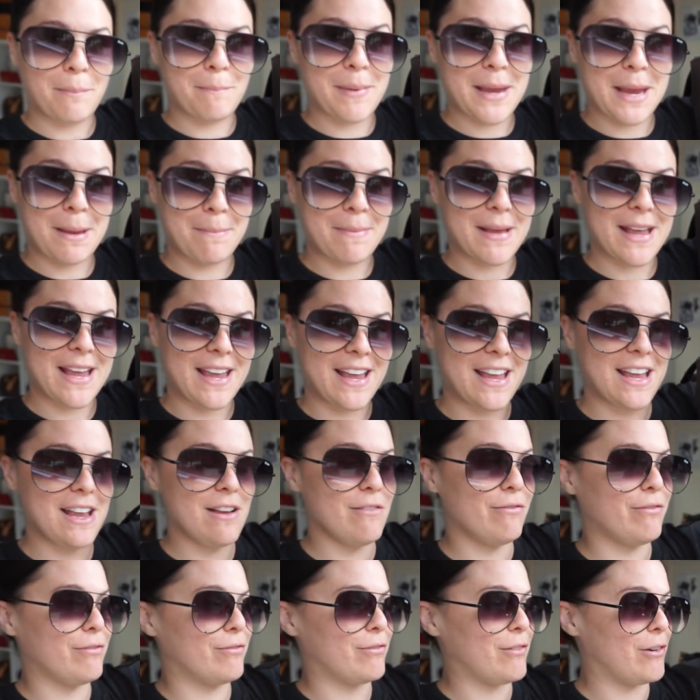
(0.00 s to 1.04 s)

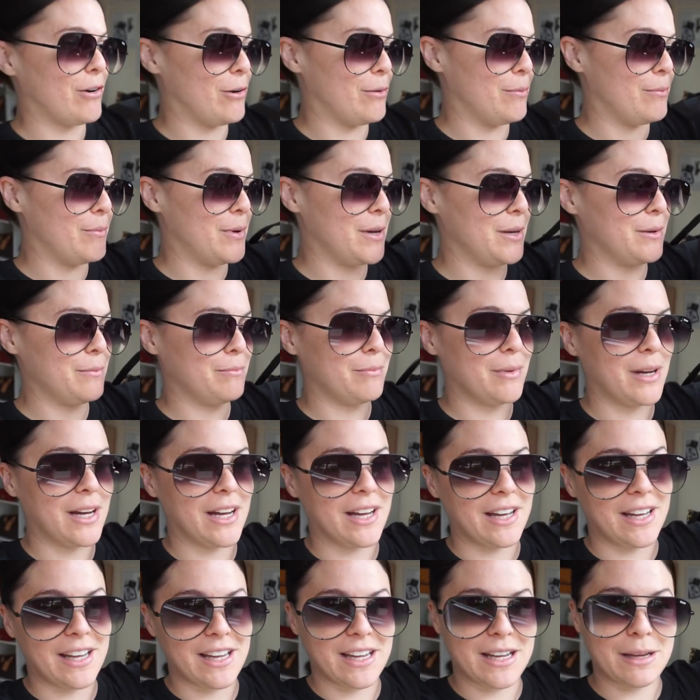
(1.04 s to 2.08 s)
BB from
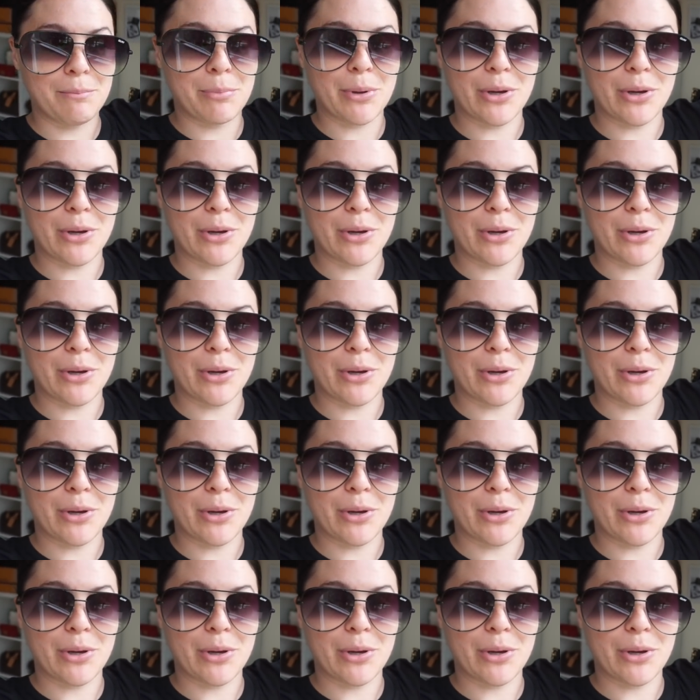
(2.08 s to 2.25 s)
my